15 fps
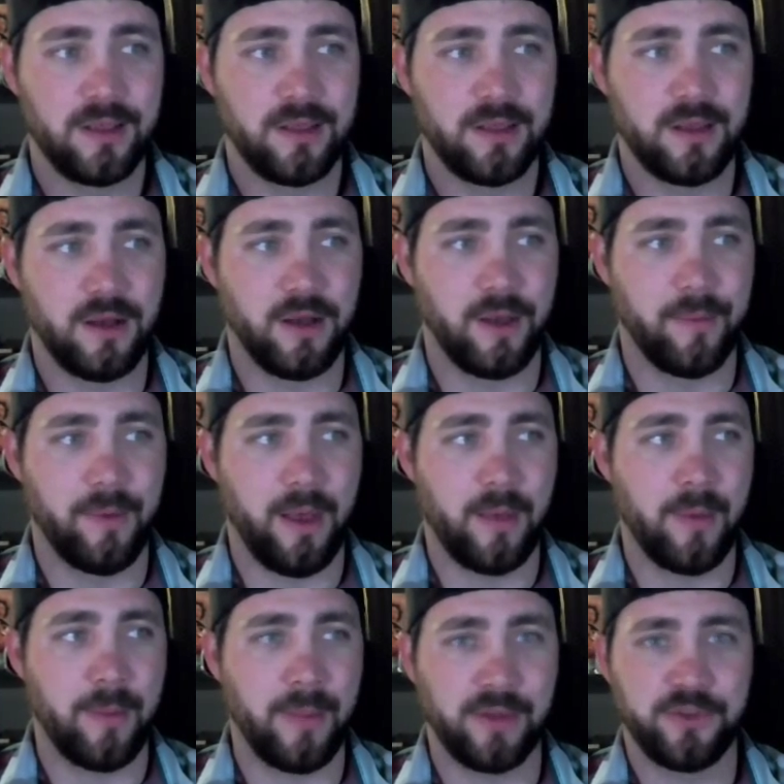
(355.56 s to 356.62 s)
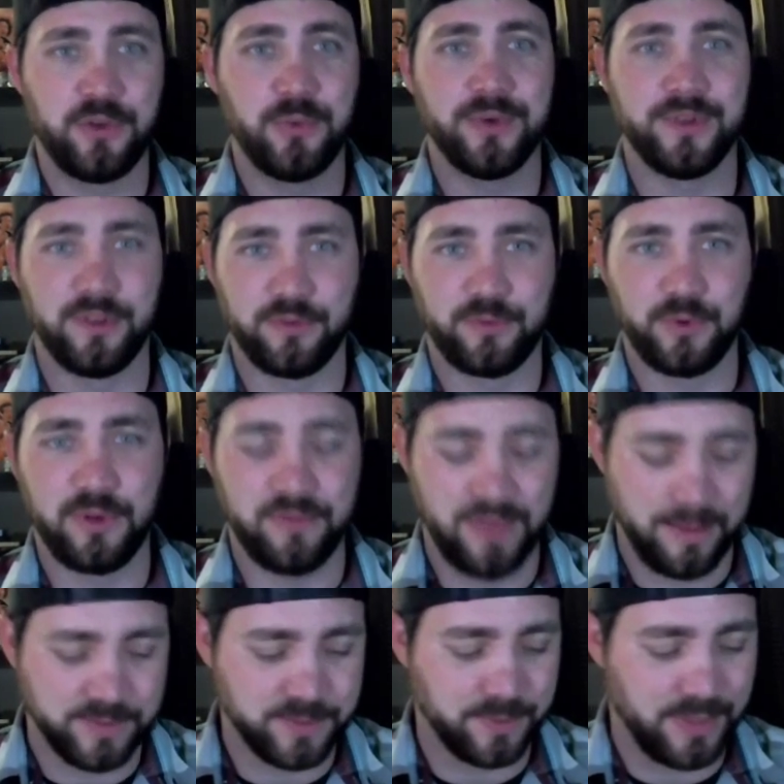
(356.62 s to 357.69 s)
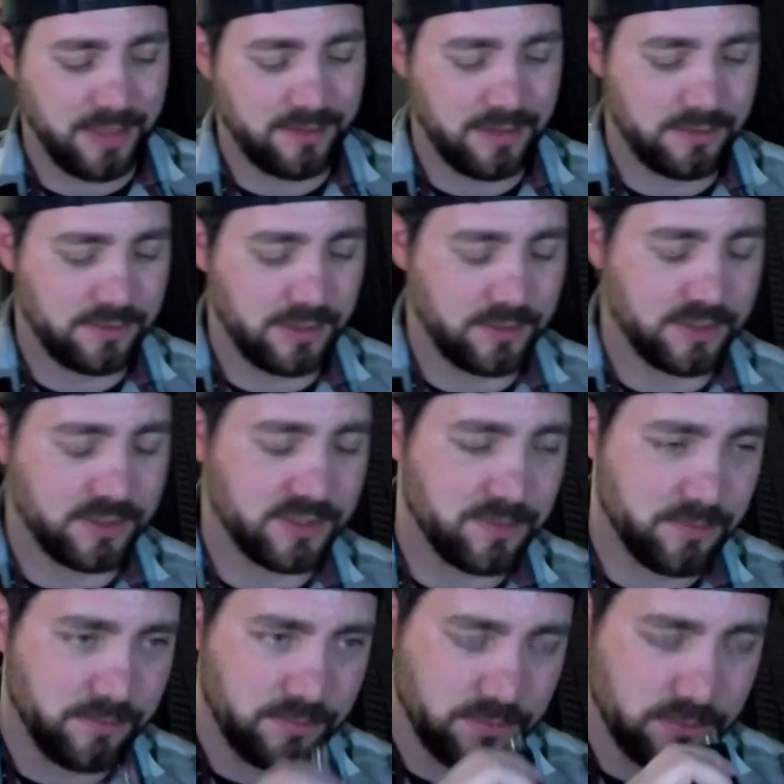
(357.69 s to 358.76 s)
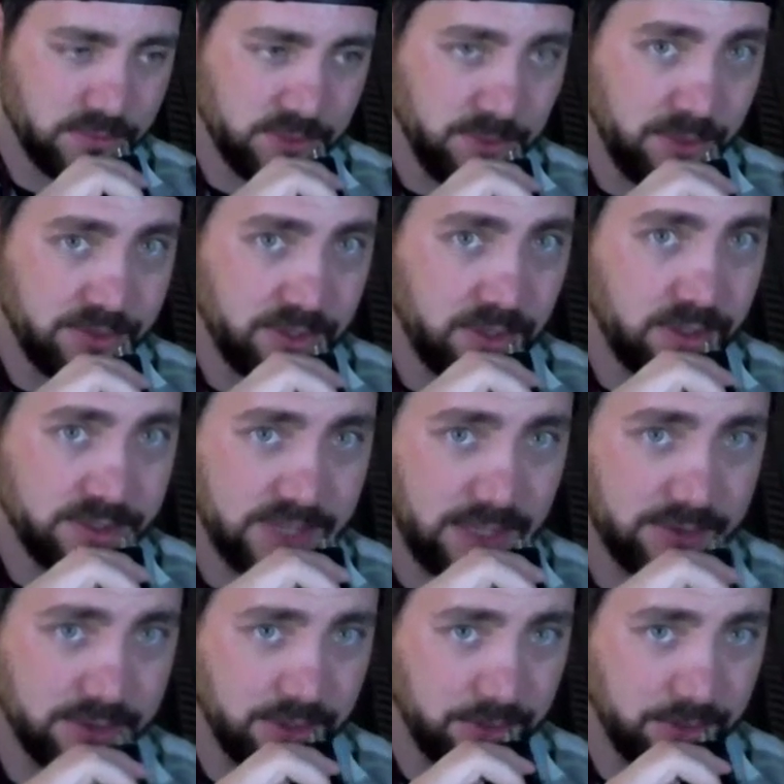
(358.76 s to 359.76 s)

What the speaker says: into the fruity vapes, but that does smells good. It sounds good.